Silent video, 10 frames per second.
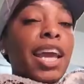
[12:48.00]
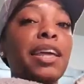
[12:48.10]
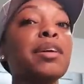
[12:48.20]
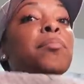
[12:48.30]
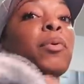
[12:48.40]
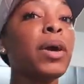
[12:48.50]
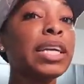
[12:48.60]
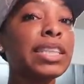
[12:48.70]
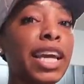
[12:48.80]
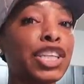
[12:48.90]
in the
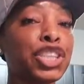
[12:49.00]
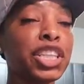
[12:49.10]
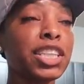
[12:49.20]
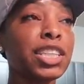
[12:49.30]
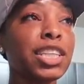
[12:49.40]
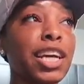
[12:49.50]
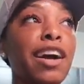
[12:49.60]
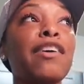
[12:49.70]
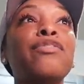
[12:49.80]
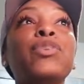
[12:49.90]
boy section
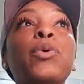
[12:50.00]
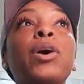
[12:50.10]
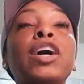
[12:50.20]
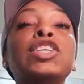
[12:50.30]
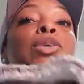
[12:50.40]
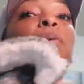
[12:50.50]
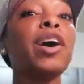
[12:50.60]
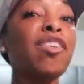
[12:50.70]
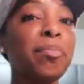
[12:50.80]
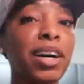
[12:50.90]
for
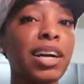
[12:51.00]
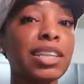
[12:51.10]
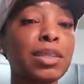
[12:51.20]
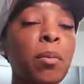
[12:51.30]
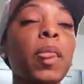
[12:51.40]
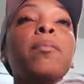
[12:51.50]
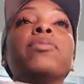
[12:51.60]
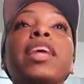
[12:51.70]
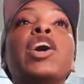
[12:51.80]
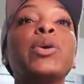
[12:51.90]
12 bucks.
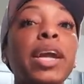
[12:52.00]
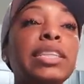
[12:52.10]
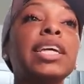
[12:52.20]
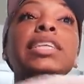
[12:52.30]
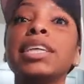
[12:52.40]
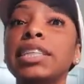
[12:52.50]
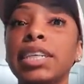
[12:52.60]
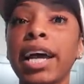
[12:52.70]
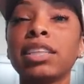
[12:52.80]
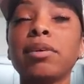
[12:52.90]
Now, granted, it's
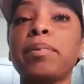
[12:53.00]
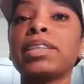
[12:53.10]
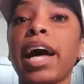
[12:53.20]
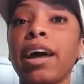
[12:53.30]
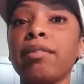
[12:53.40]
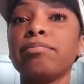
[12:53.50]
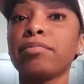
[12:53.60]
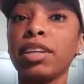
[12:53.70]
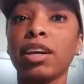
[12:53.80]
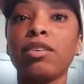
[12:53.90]
kid sizes, but because I,
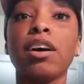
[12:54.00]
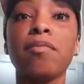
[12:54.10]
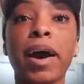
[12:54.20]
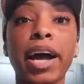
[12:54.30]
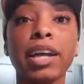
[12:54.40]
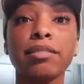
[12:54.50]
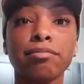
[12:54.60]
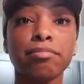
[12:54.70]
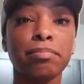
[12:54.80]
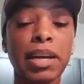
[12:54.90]
you know, of
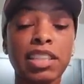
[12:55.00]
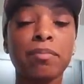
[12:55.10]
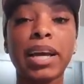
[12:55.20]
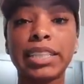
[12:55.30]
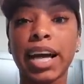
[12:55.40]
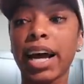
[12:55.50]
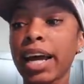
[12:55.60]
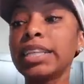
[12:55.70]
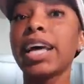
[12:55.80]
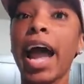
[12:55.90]
my because of my
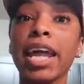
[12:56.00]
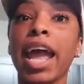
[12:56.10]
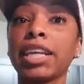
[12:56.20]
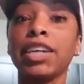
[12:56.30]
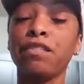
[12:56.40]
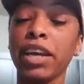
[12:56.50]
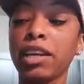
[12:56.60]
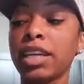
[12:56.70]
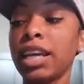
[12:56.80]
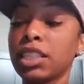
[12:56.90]
size, I can actually
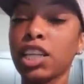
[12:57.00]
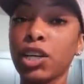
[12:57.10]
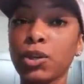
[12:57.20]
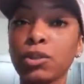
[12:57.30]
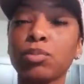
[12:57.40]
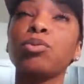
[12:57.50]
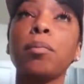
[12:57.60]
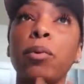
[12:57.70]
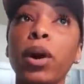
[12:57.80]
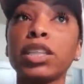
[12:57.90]
fit kids' clothes,
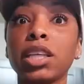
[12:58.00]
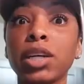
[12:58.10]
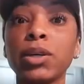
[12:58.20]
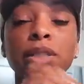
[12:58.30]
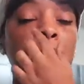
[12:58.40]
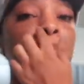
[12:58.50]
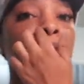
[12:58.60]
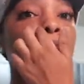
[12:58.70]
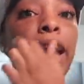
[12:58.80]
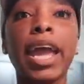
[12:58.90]
well, boys' clothes.
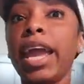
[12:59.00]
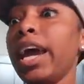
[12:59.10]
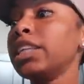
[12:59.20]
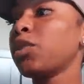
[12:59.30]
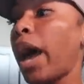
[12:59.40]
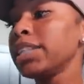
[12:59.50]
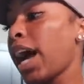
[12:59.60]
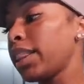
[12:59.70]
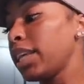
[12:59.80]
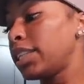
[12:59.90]
And so I just
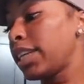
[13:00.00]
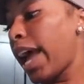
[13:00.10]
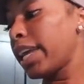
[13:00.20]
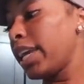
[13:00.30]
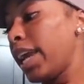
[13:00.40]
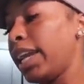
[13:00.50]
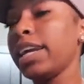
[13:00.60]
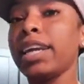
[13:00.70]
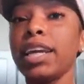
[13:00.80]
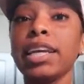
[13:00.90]
got this jacket in
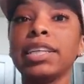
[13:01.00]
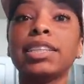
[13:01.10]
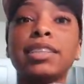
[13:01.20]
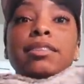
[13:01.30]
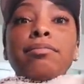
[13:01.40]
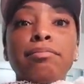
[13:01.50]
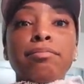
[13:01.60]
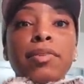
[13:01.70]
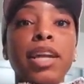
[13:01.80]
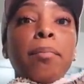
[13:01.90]
a kid's,
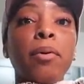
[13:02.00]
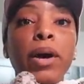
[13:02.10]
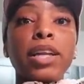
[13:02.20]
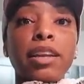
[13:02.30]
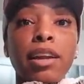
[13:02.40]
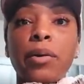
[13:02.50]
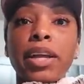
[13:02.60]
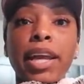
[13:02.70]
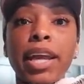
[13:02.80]
in a boy, you know, in a